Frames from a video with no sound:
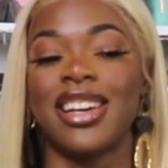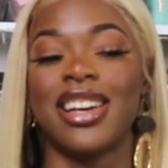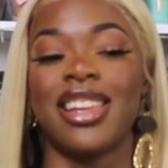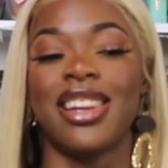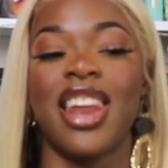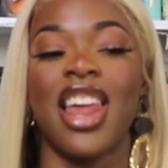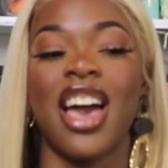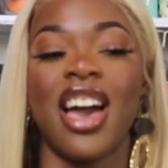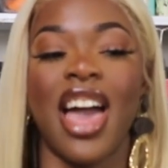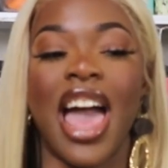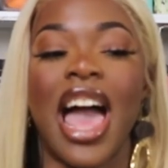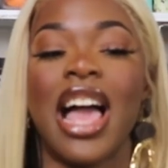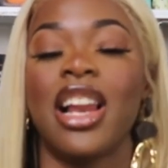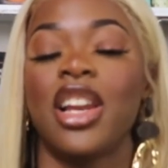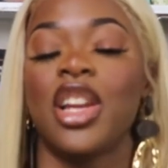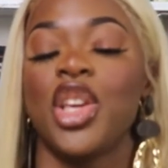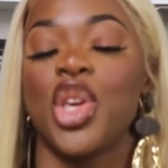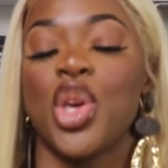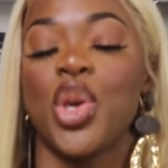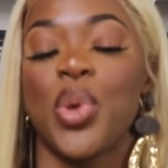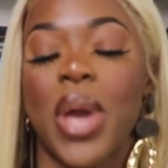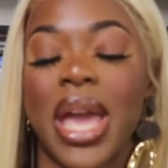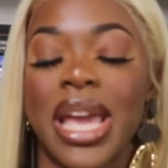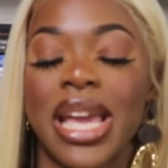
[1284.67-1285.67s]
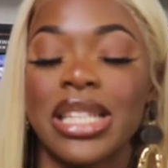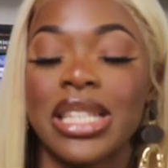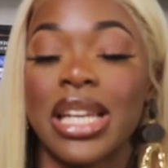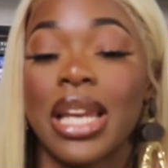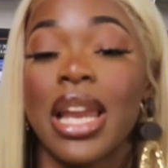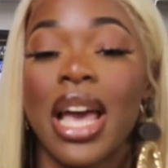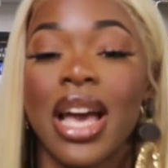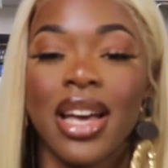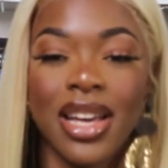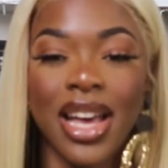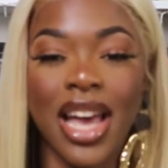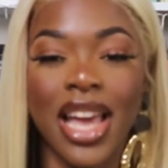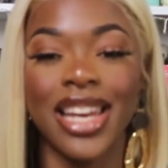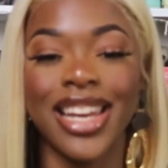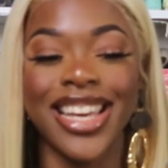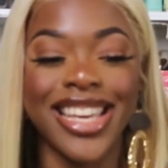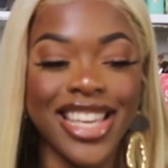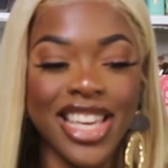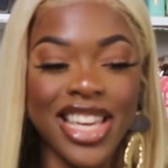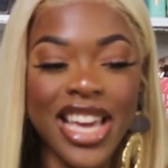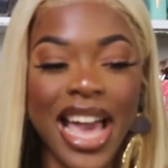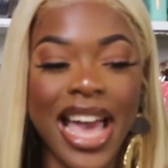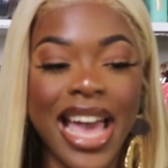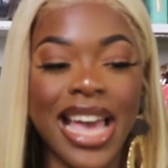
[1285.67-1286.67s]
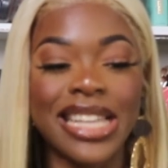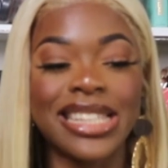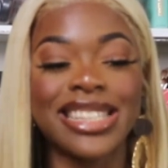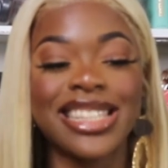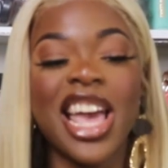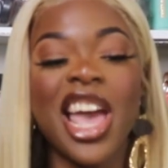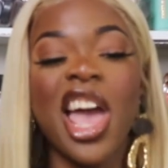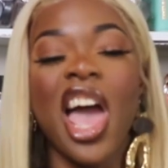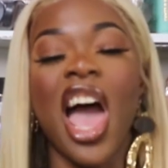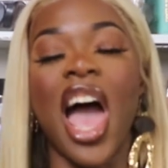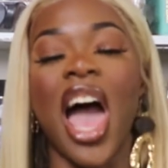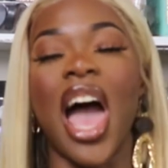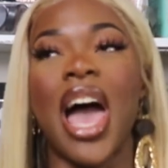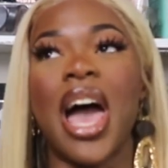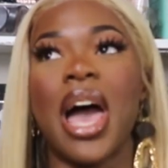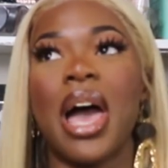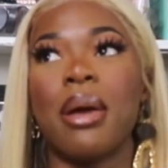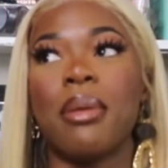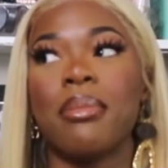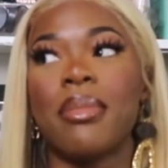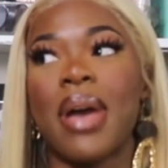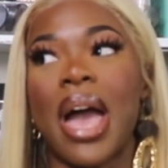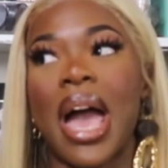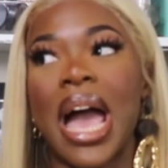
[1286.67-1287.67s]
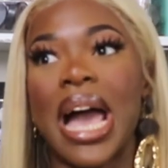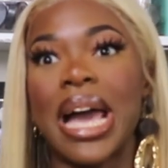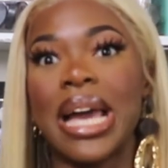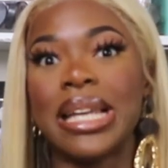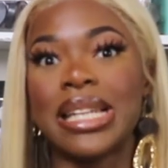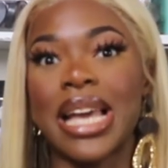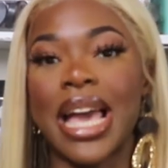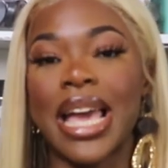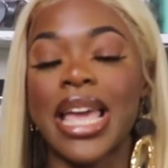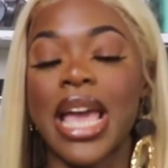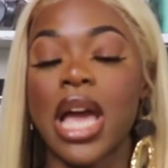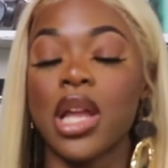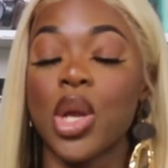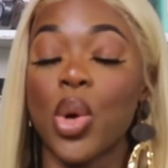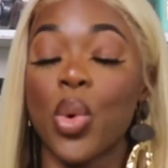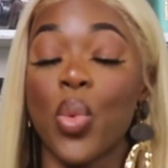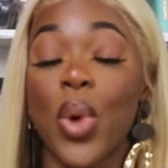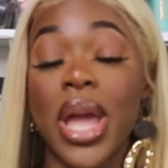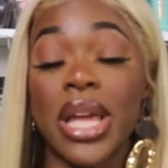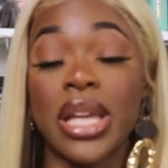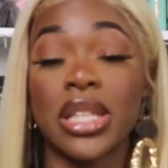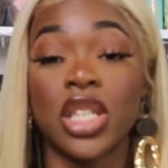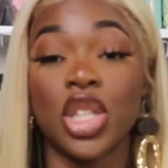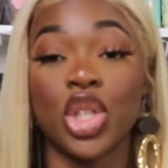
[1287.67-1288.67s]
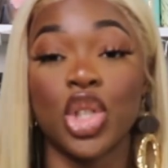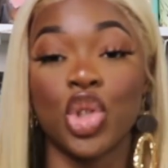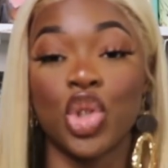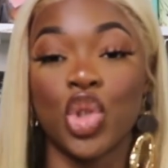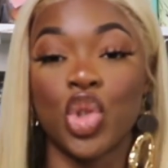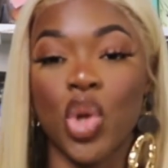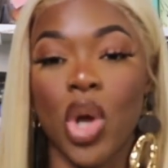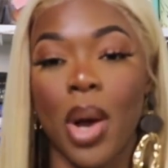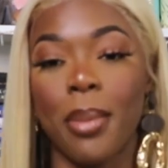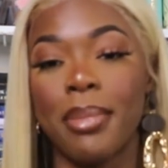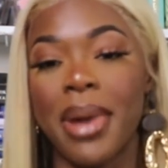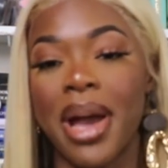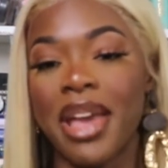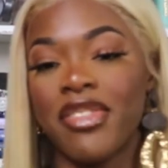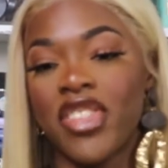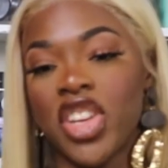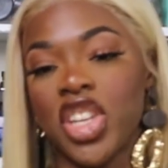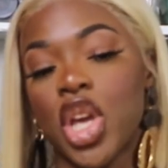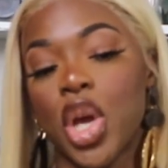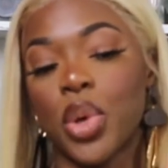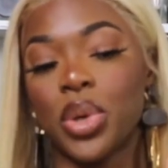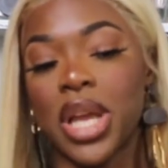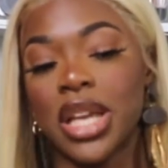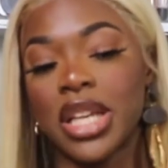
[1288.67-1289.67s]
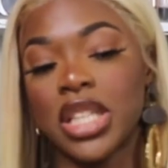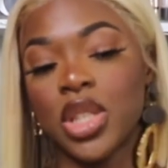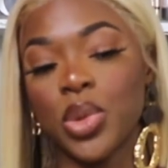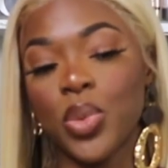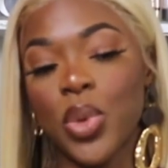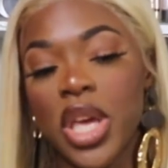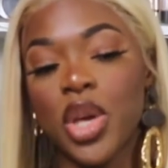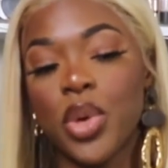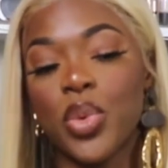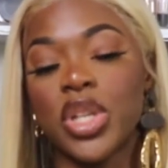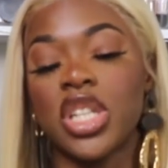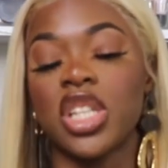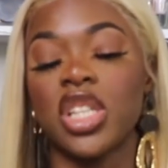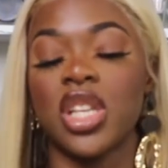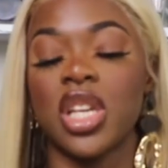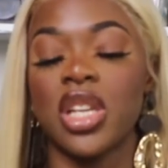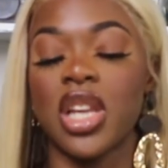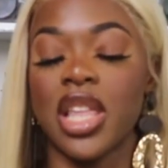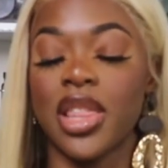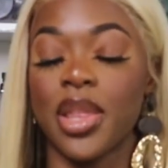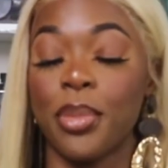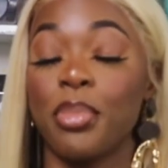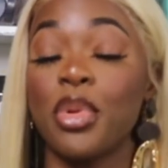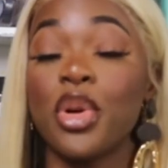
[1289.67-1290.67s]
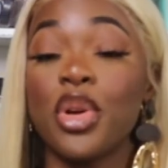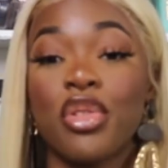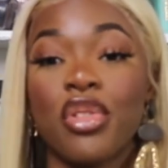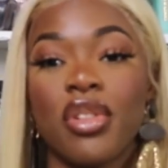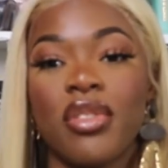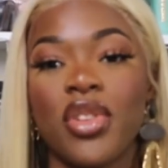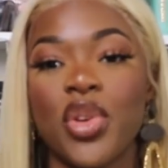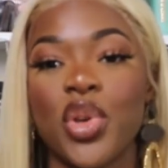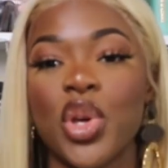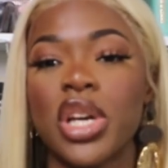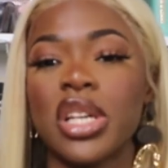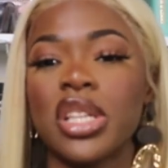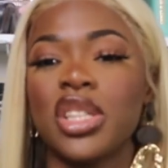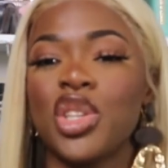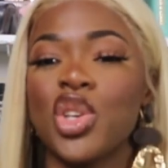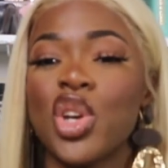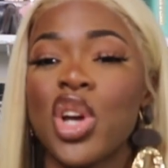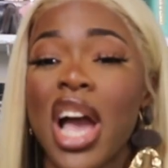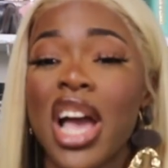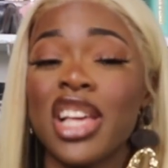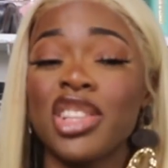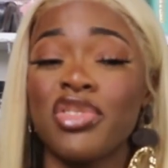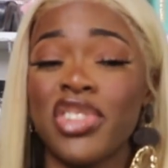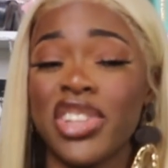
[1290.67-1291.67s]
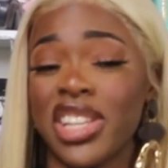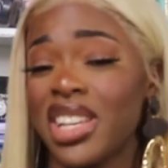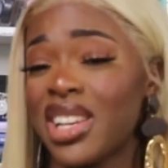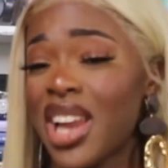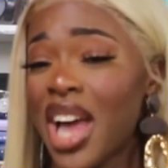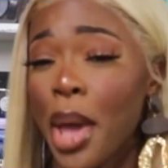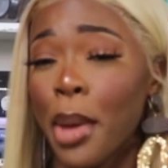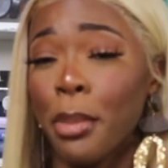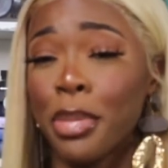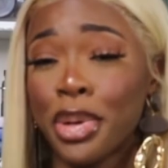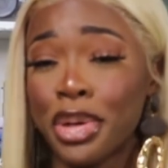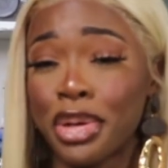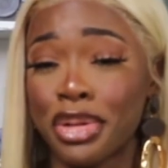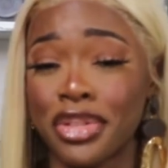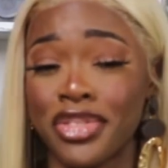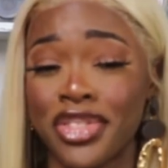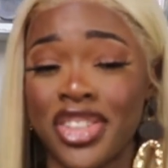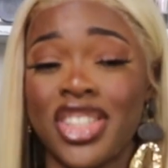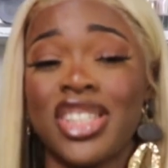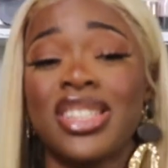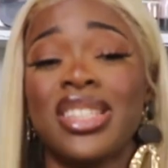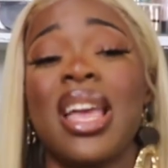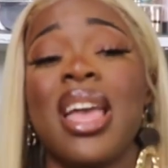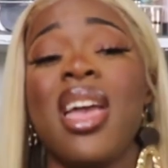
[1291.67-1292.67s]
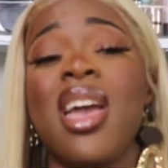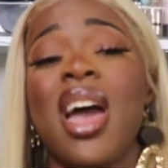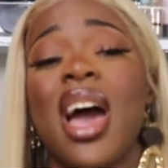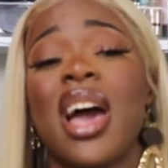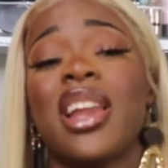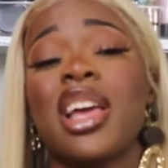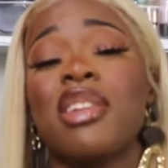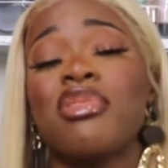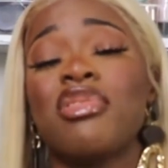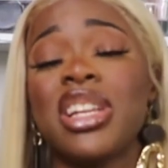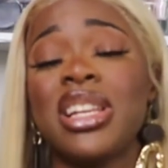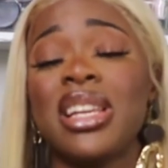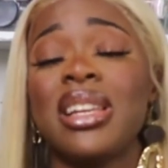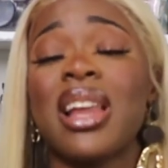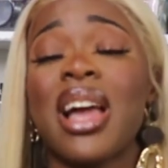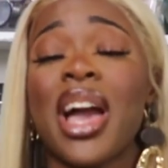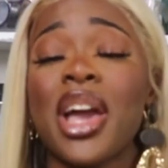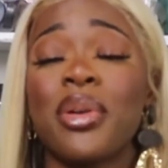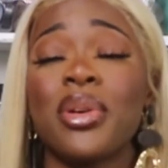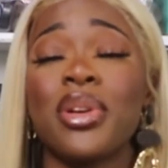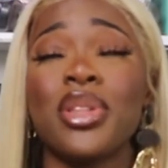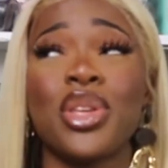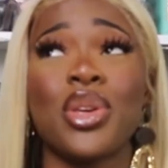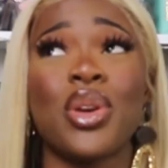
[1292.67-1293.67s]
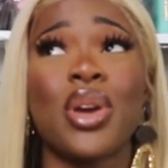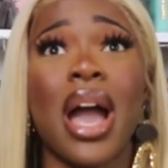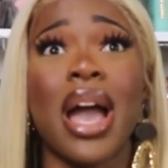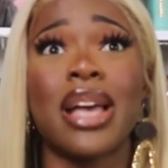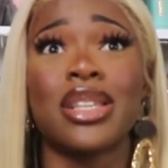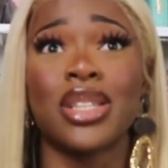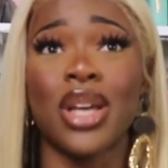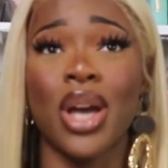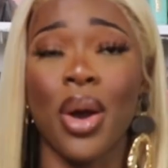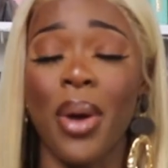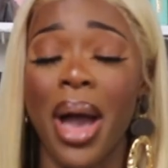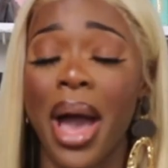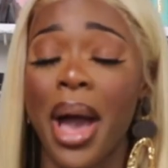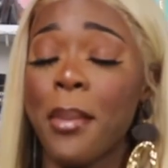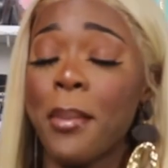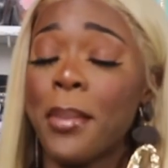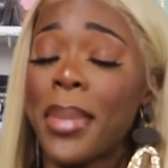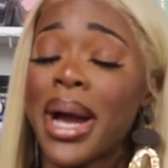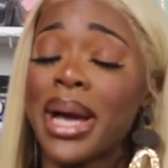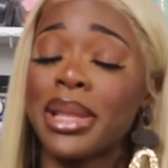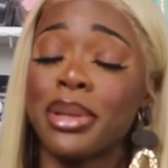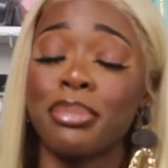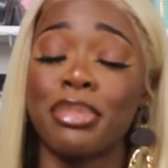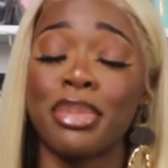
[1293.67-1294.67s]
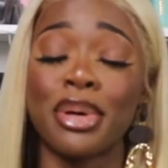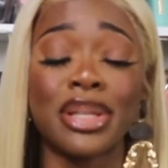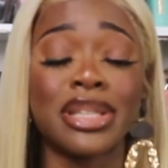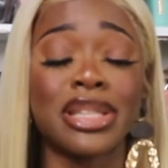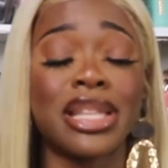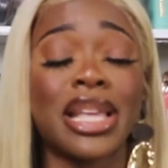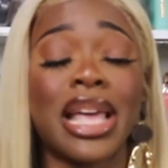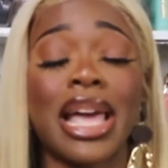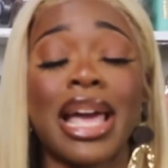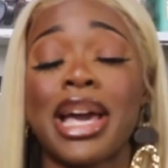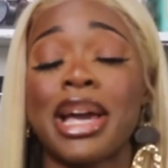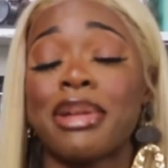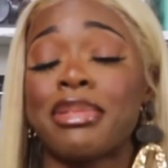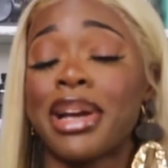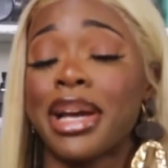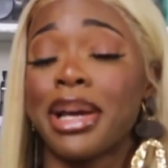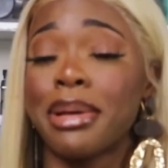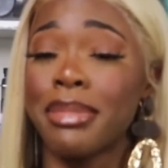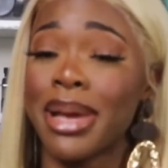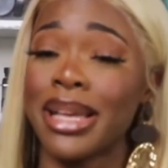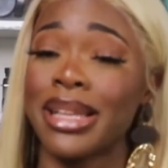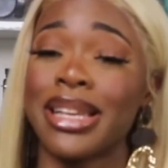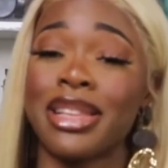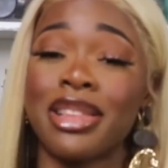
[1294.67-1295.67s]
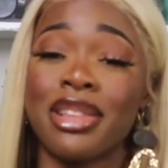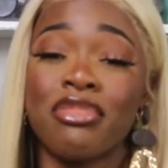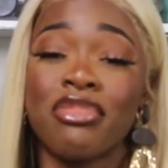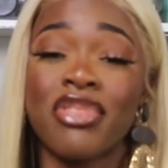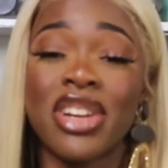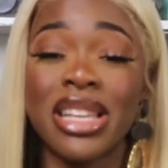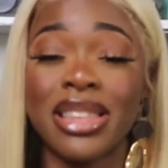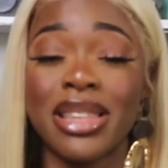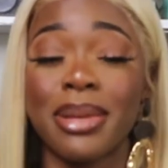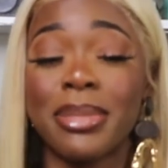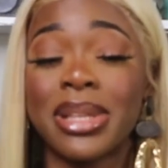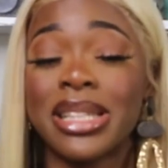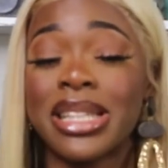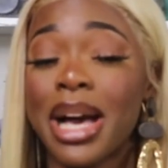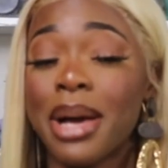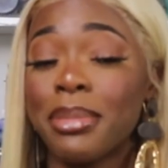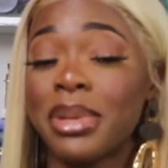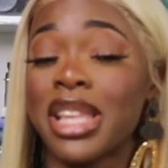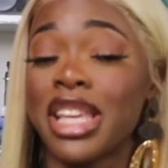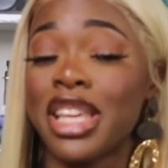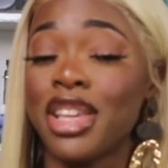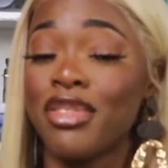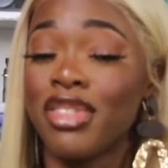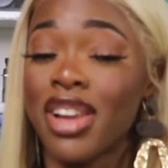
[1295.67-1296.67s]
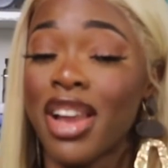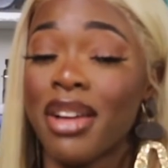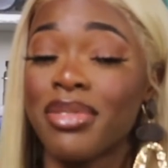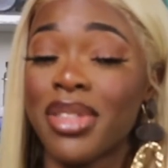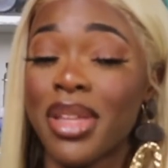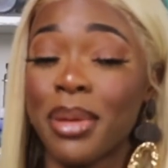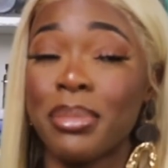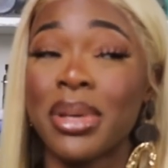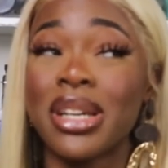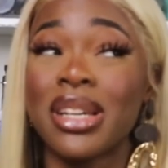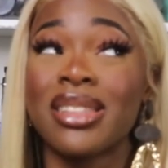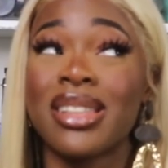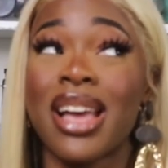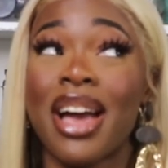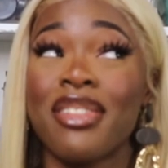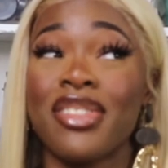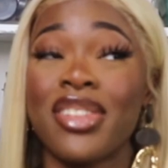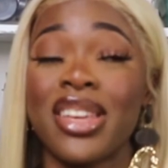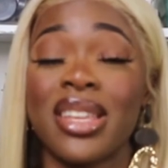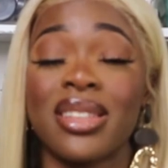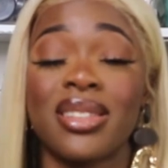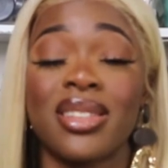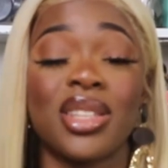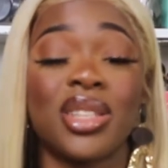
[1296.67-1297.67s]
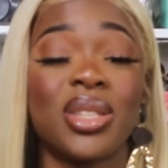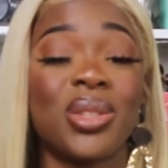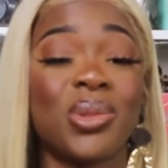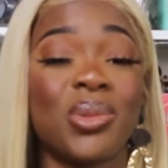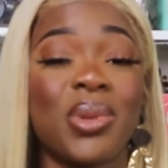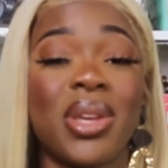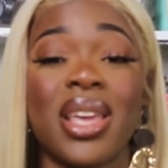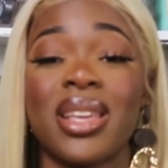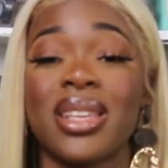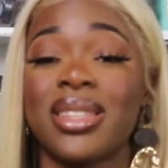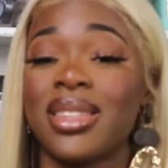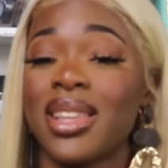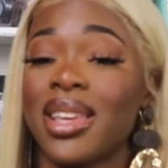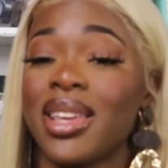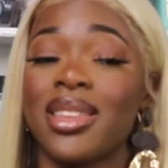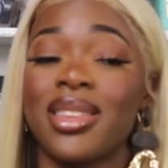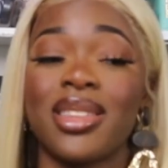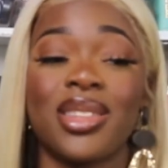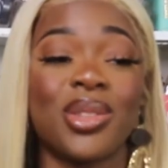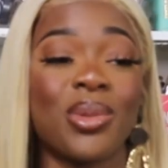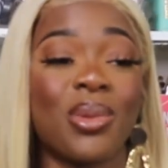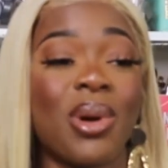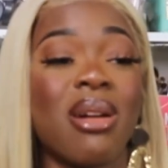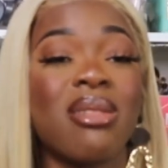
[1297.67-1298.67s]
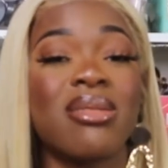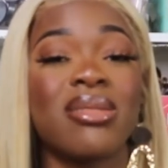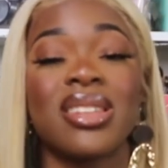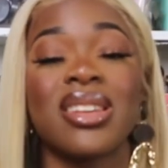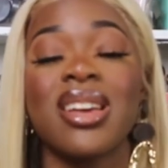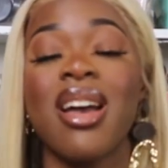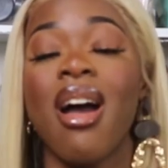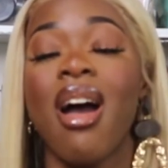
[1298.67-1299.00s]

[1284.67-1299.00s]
I love you guys. And I cannot wait to drop my video next week, which is another book review, because you guys really like book reviews, and I really like when you guys go out and buy the books that I recommend and then read them and tell me that you've loved them, because I think it's the sweetest thing in this world.